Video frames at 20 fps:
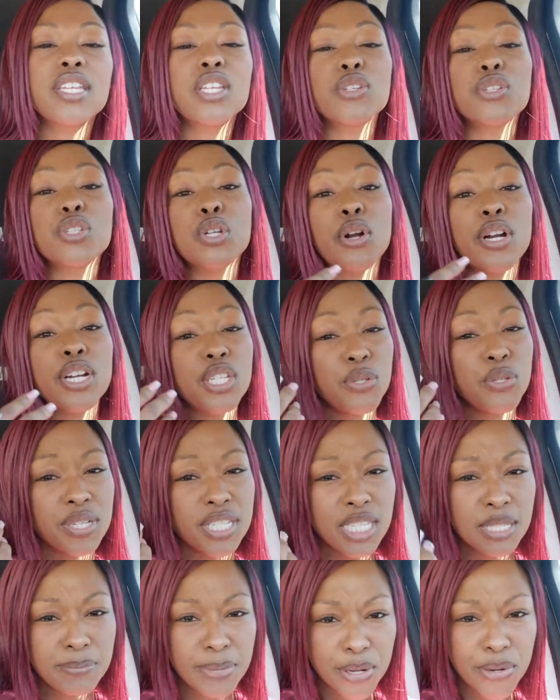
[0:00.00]
you're starting to
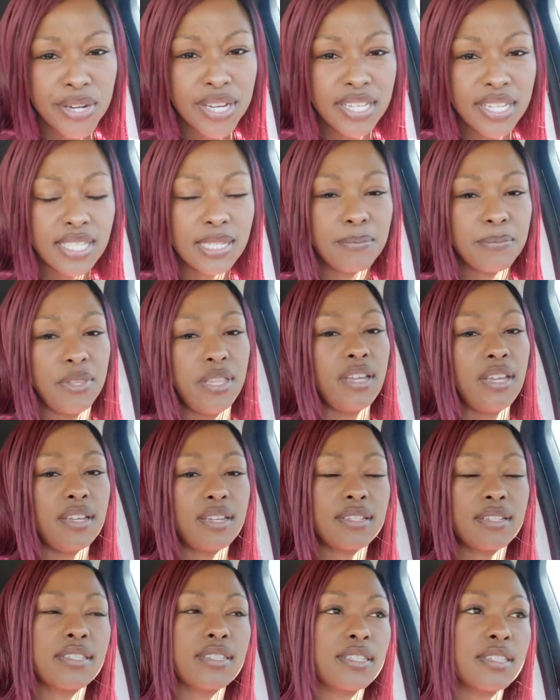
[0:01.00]
experience some
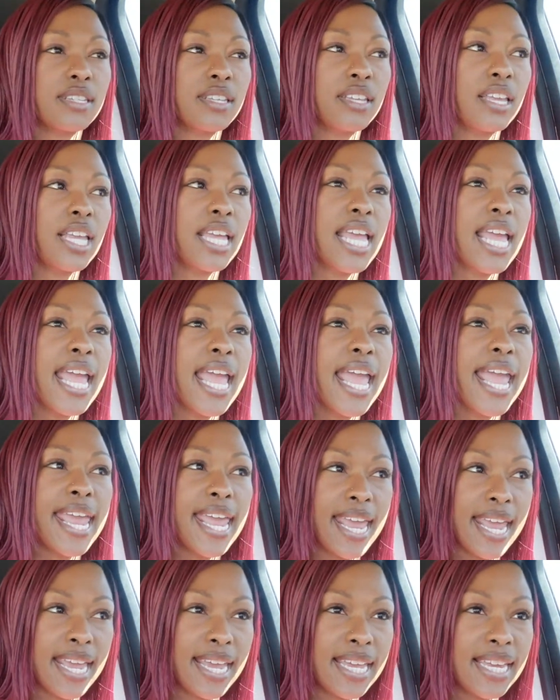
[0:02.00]
things,
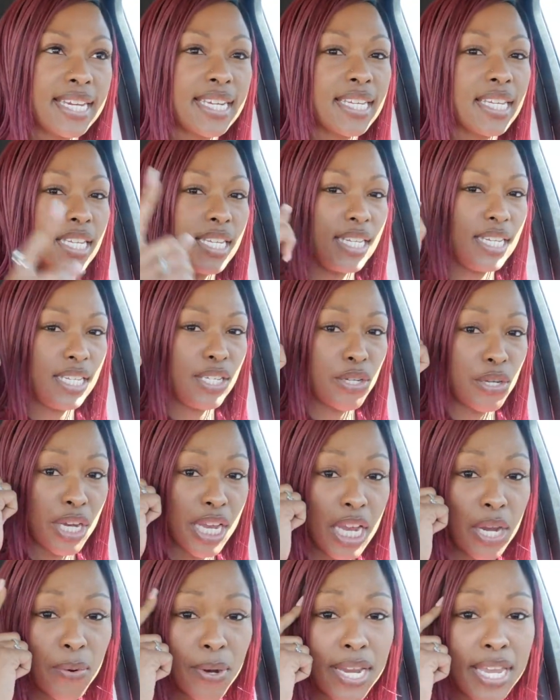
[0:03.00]
and you're
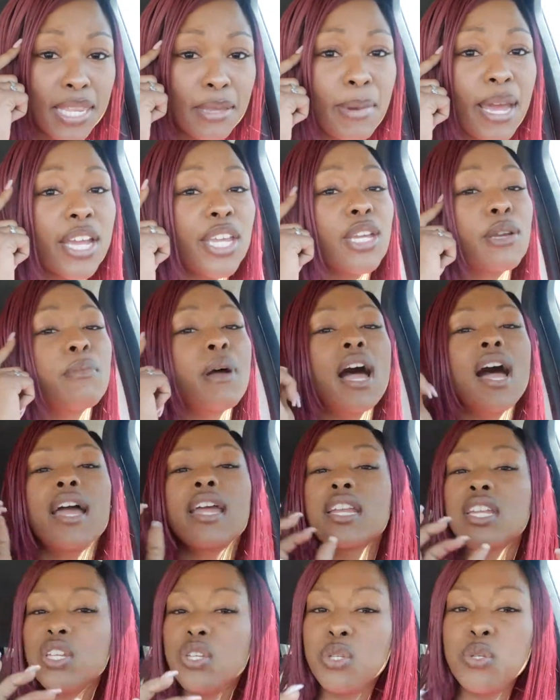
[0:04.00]
hearing in the back of your
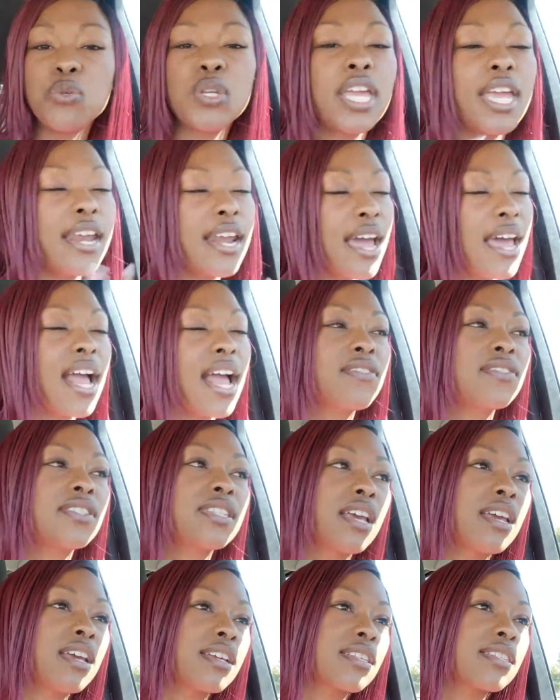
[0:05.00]
mind, you cannot have
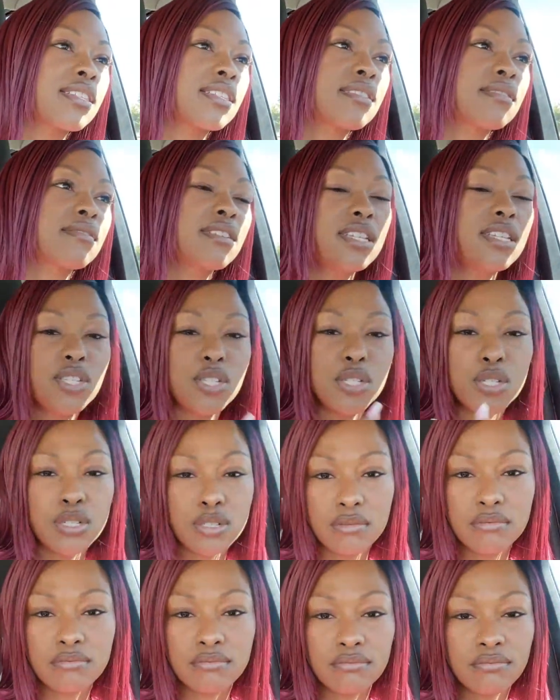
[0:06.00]
sex
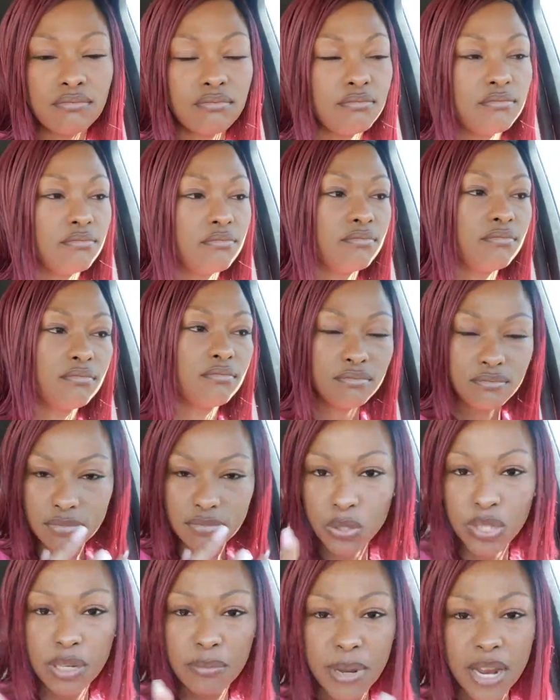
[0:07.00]
until
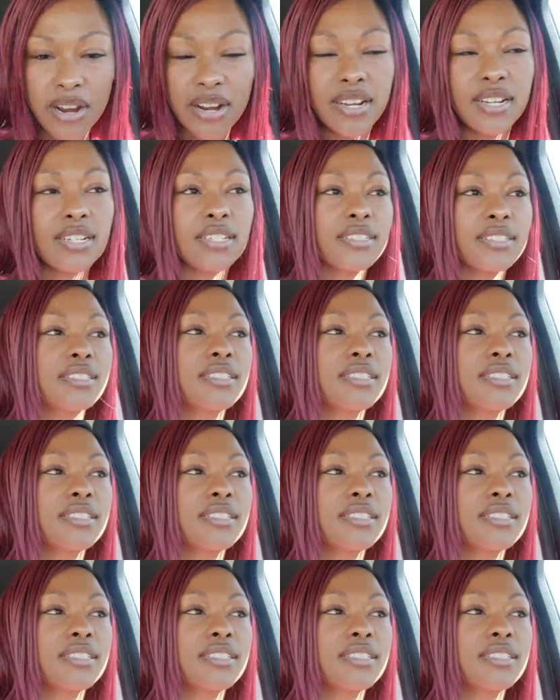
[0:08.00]
you get married.